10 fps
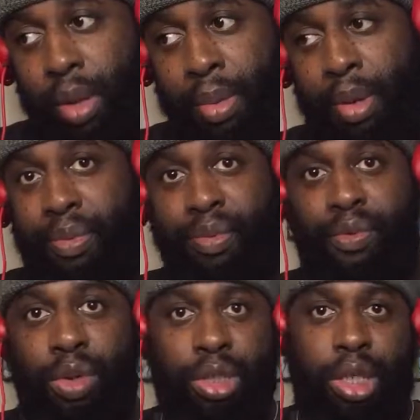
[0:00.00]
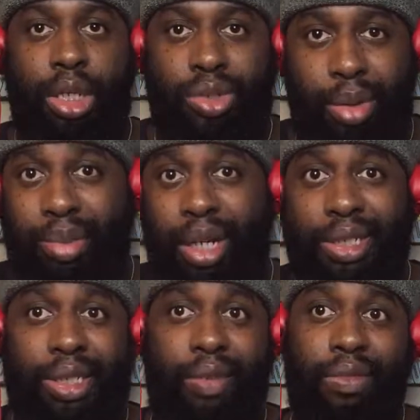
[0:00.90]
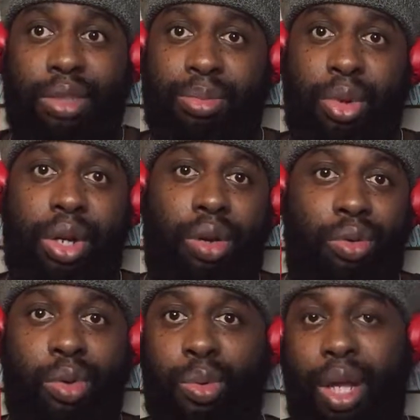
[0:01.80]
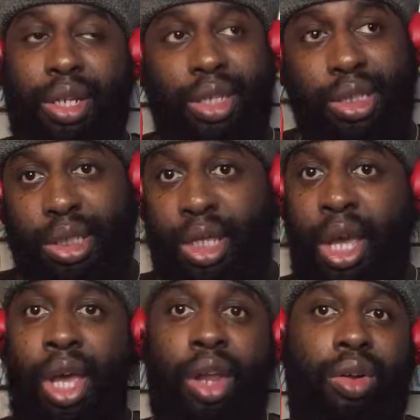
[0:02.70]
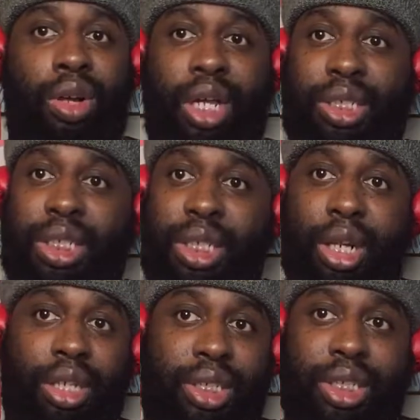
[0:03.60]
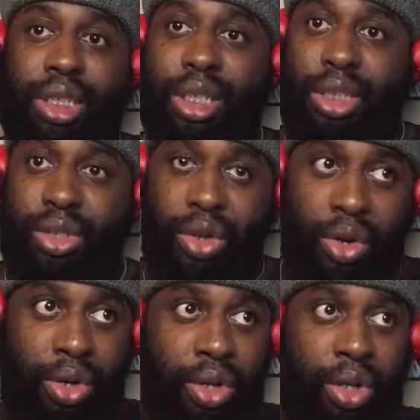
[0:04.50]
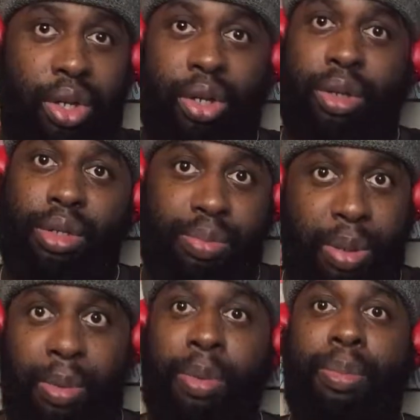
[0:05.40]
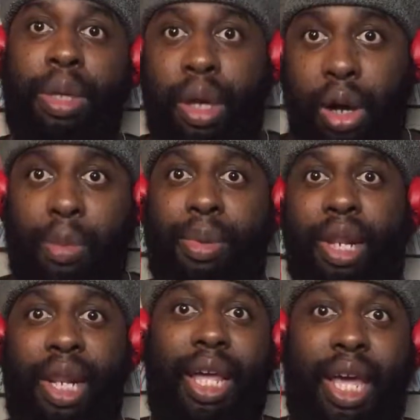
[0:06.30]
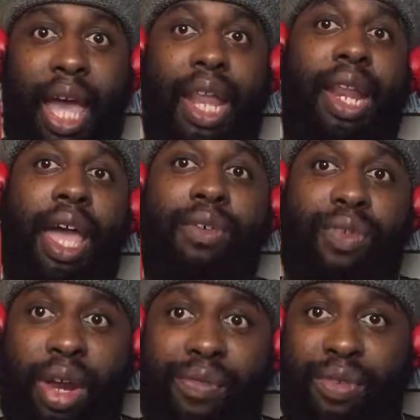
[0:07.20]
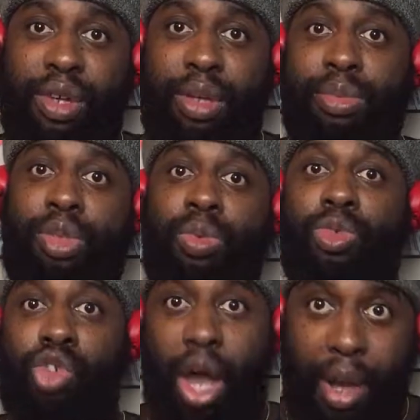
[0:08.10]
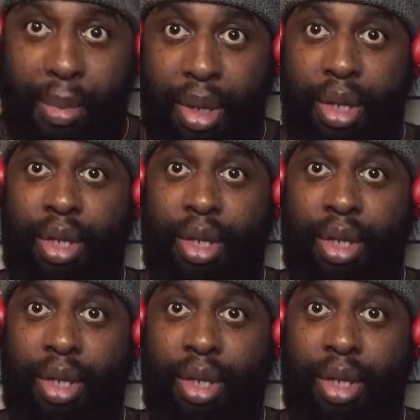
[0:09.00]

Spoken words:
but unfortunately it dropped to like 7 this morning. I don't know why DC launched these things earlier, because people be up late at night ready for them to drop.